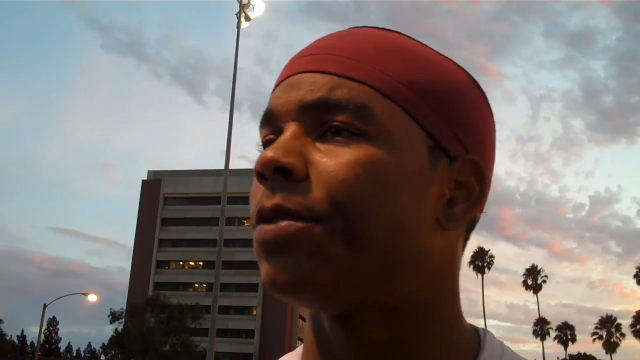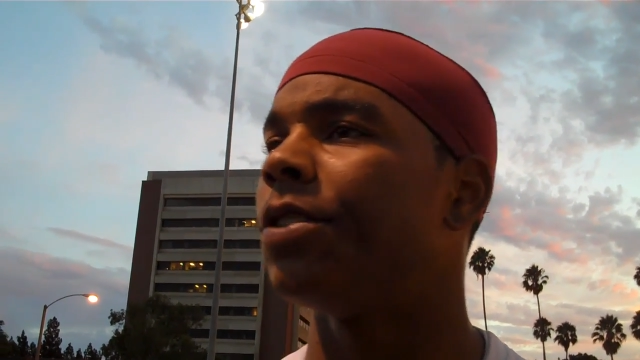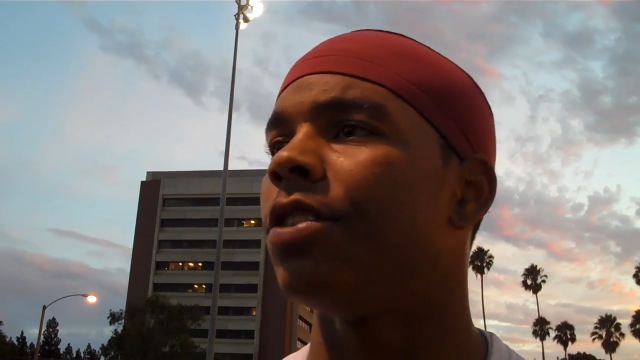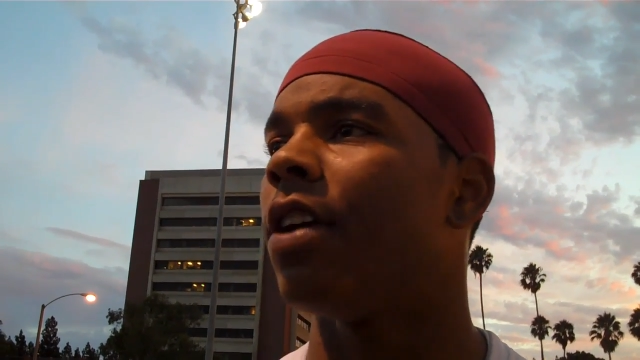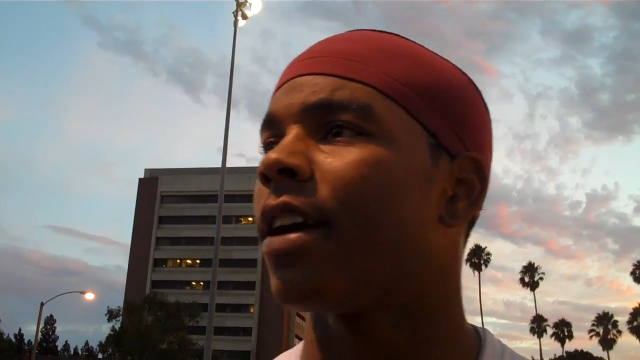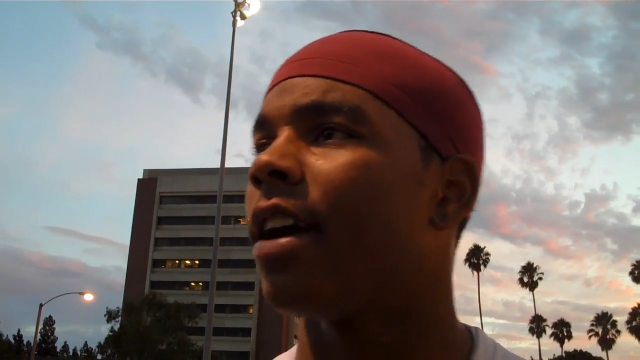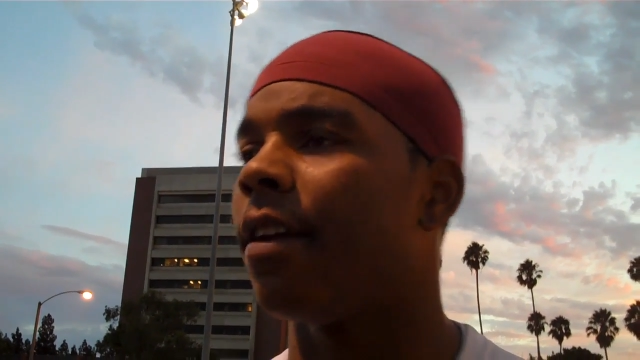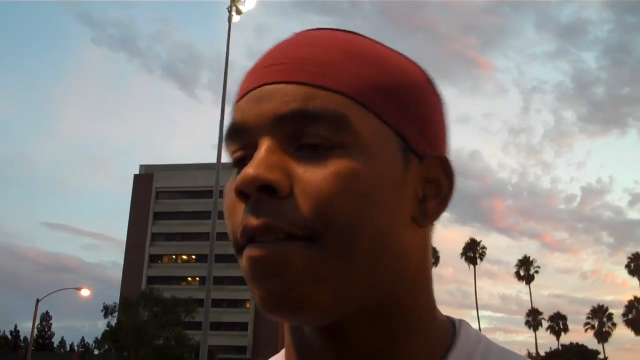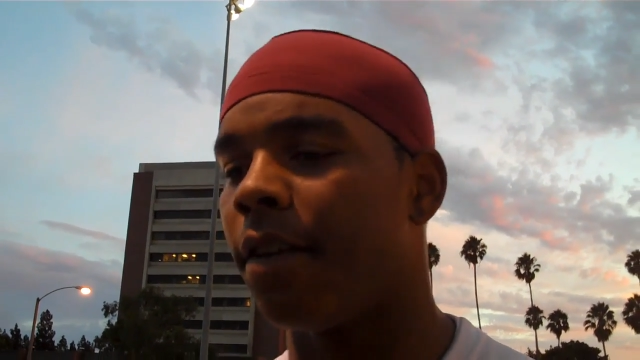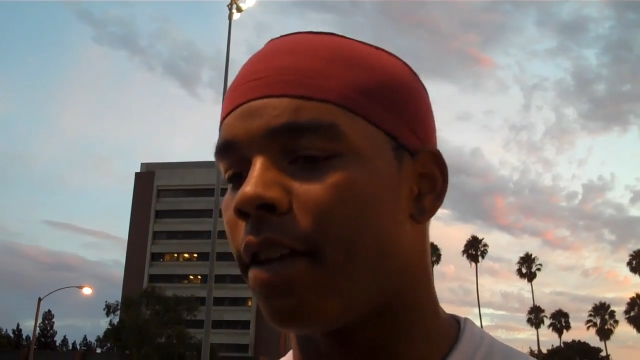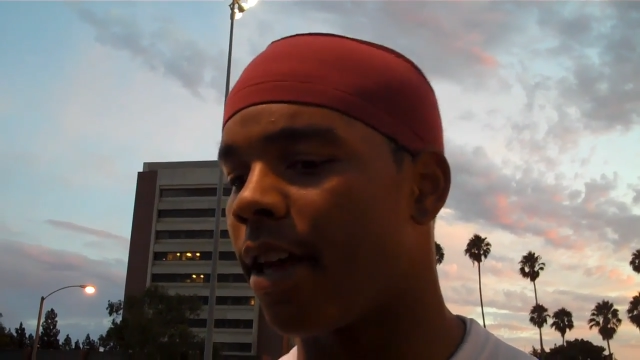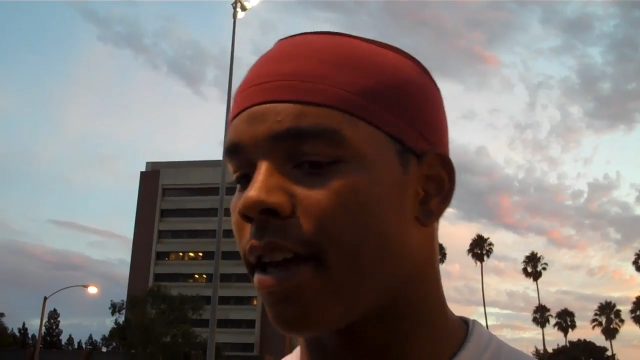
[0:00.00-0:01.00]
So, you know, I got to
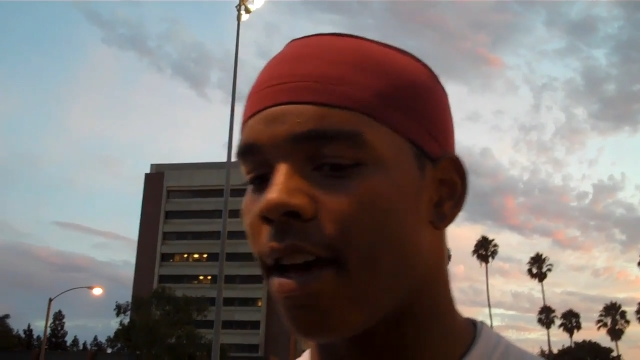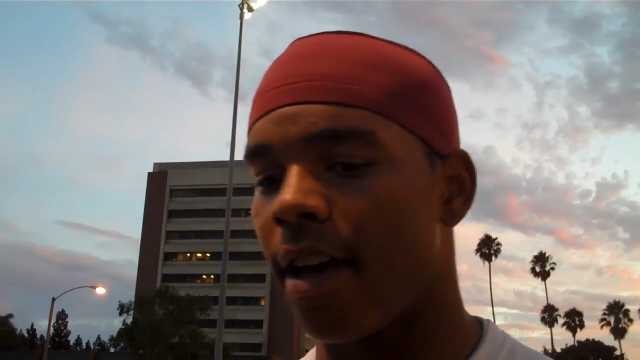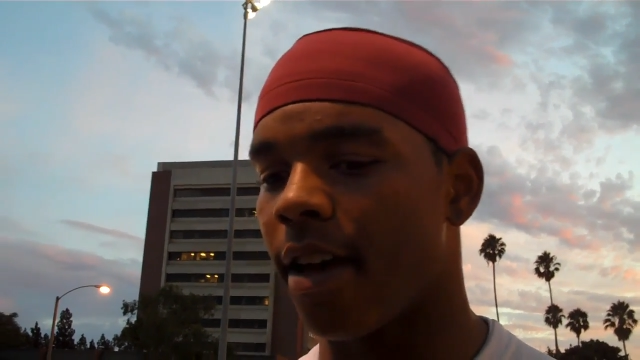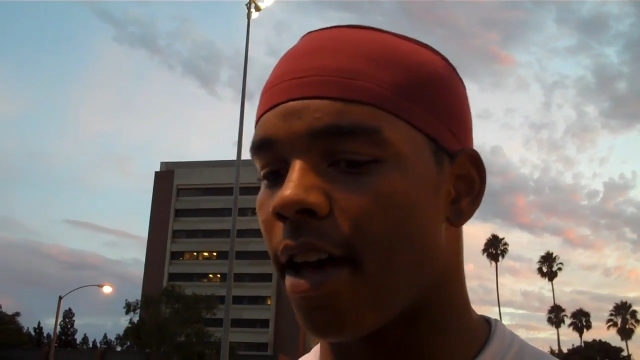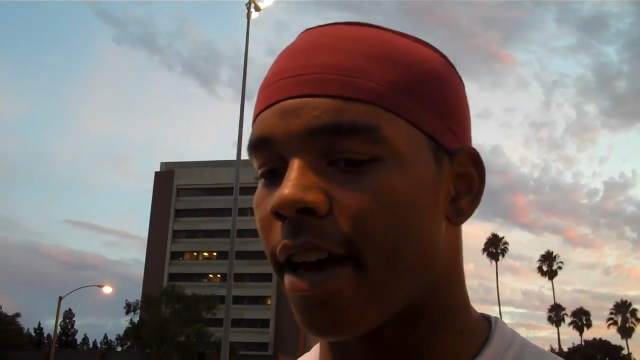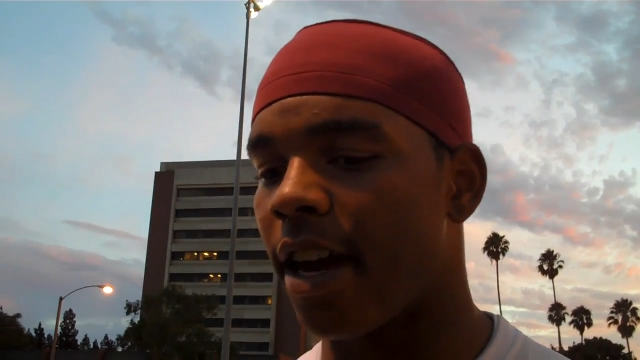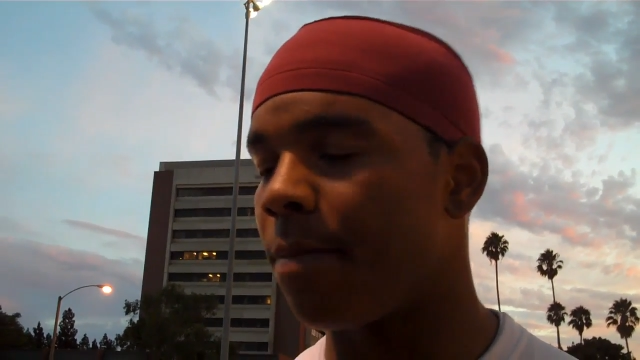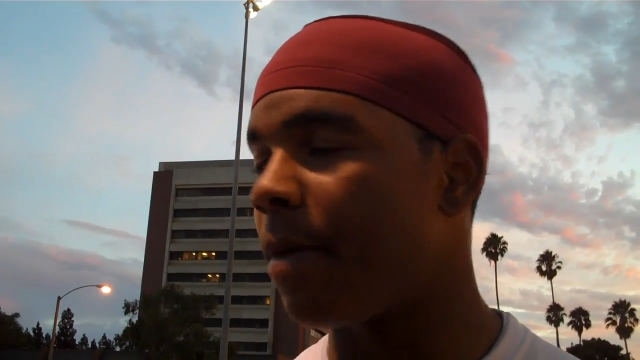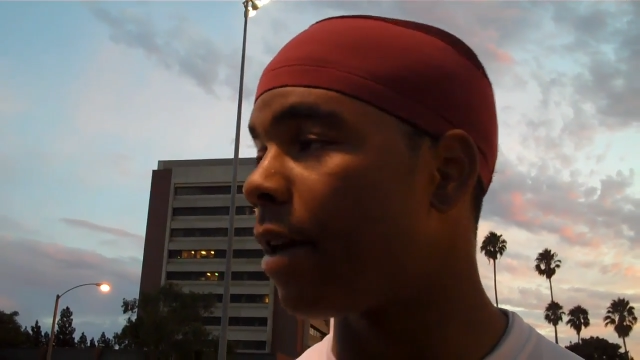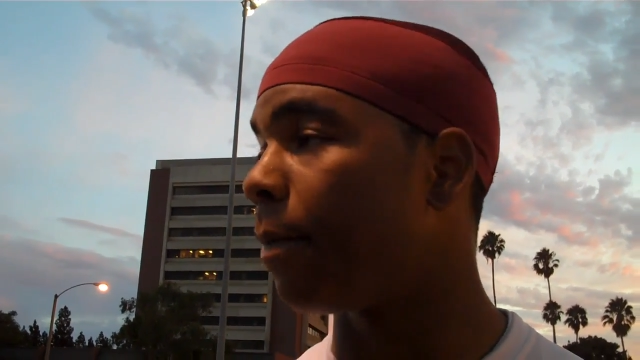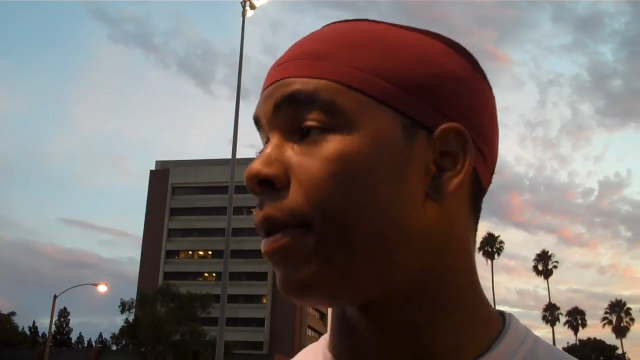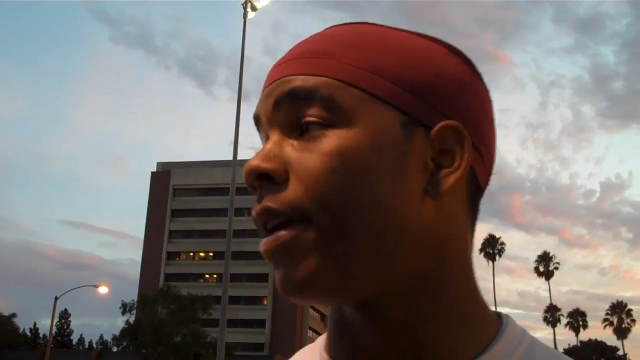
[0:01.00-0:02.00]
feel like I got to
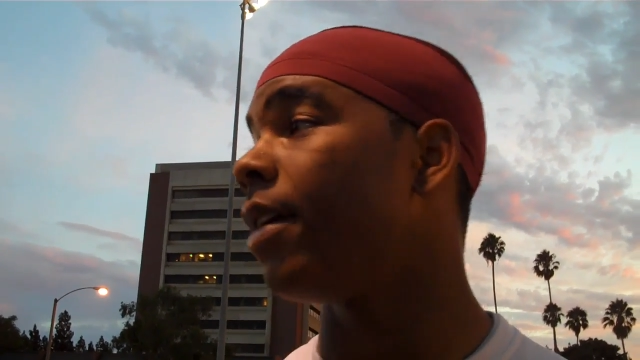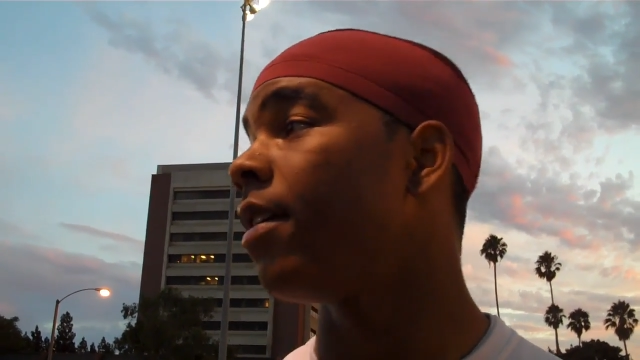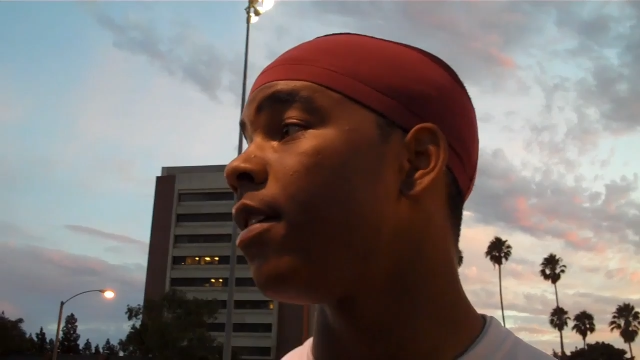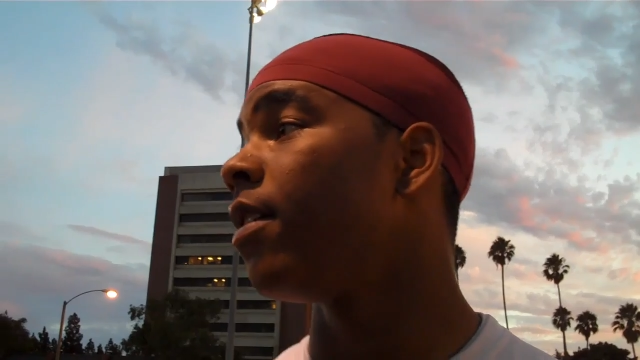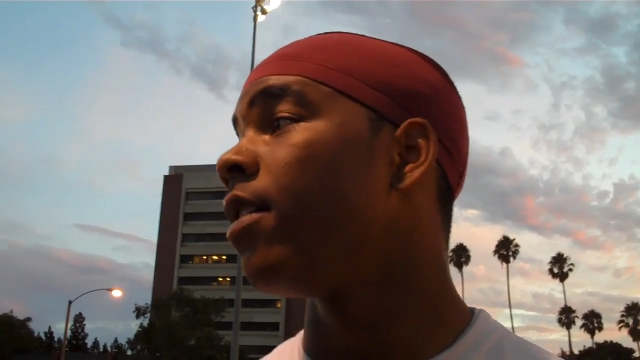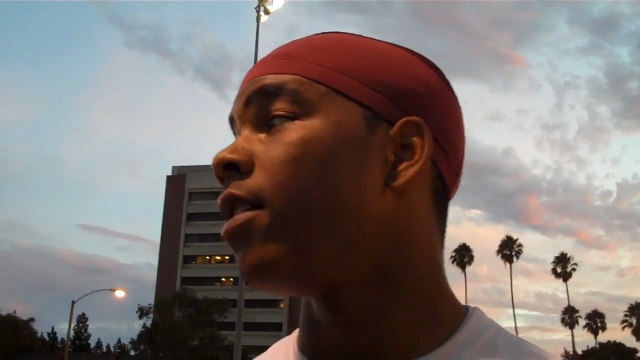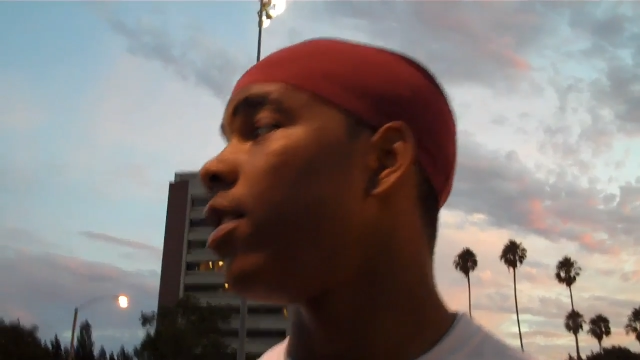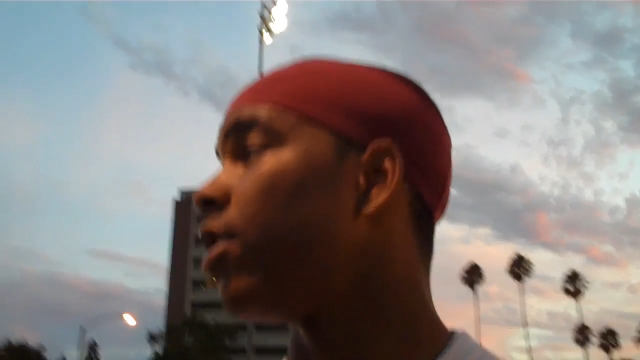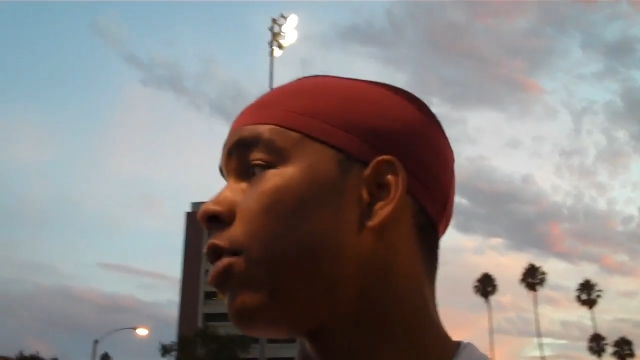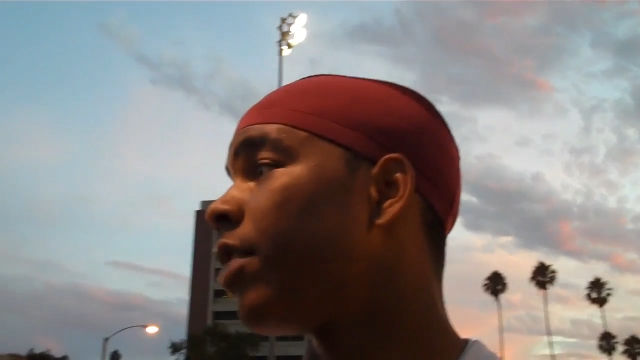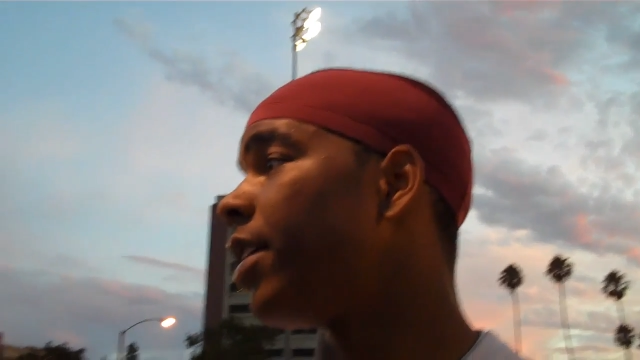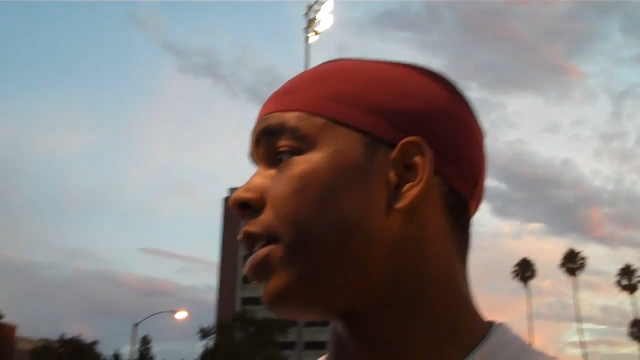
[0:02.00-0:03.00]
make a play,
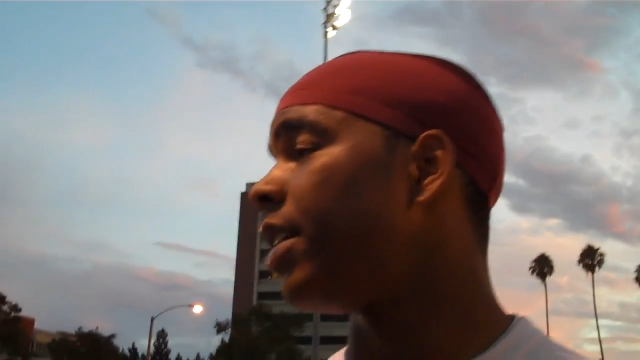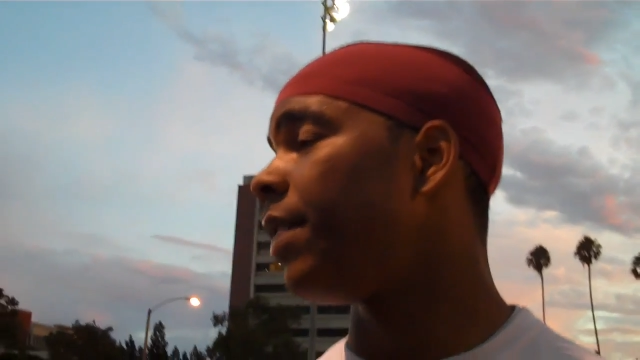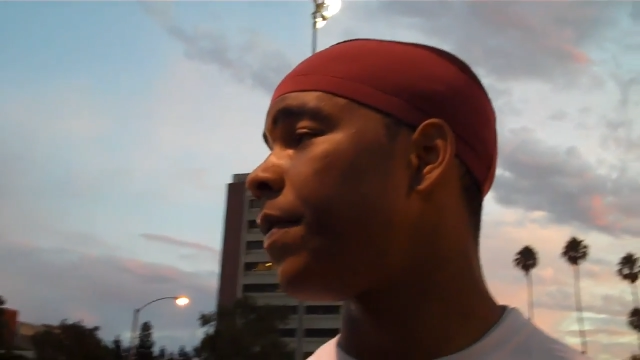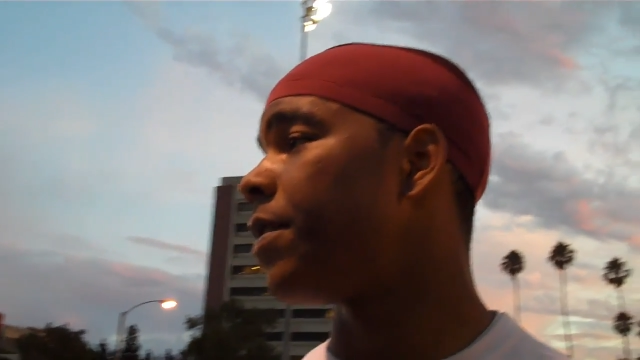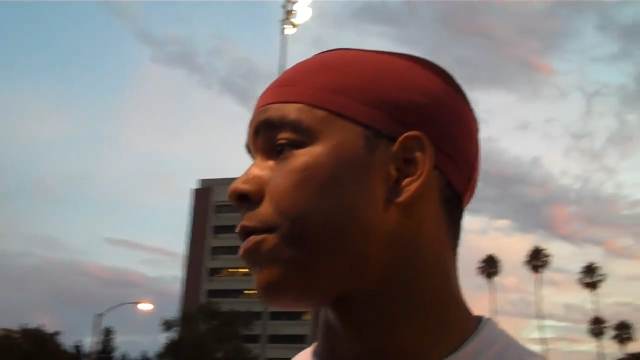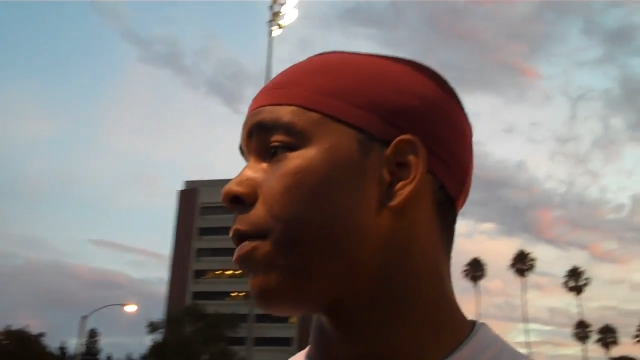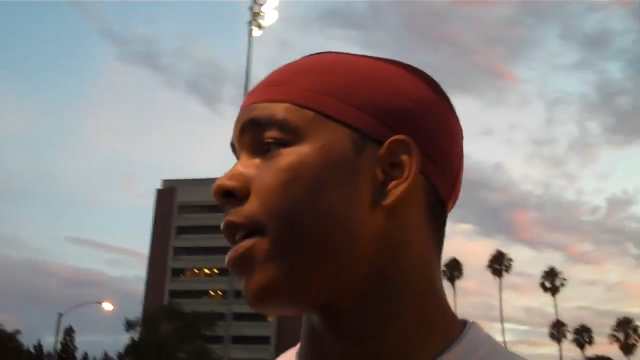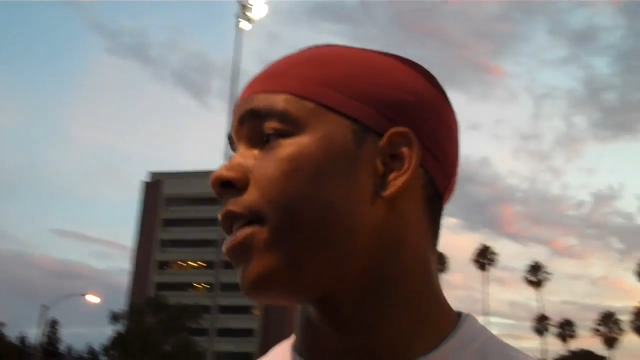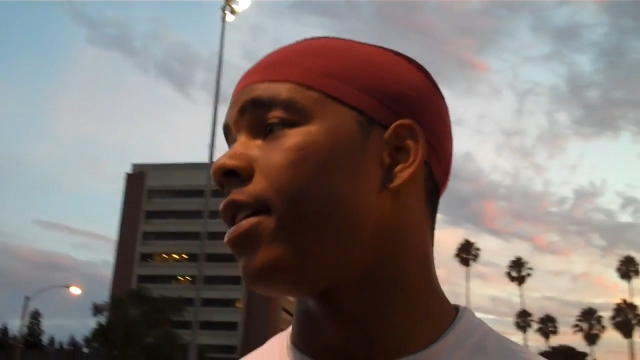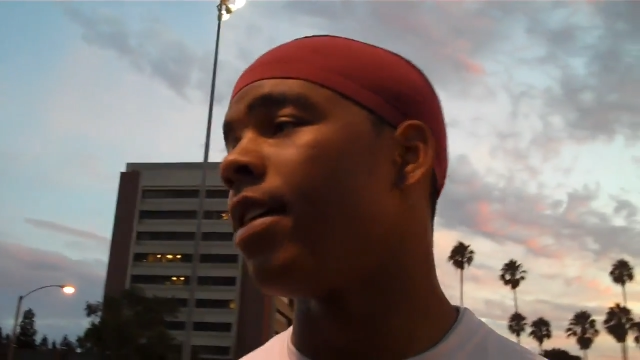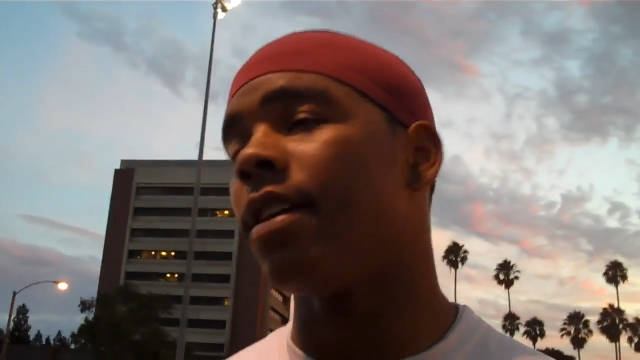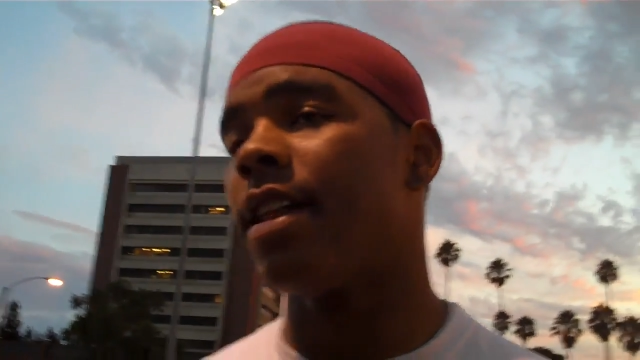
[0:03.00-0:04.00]
you know, get the defense right.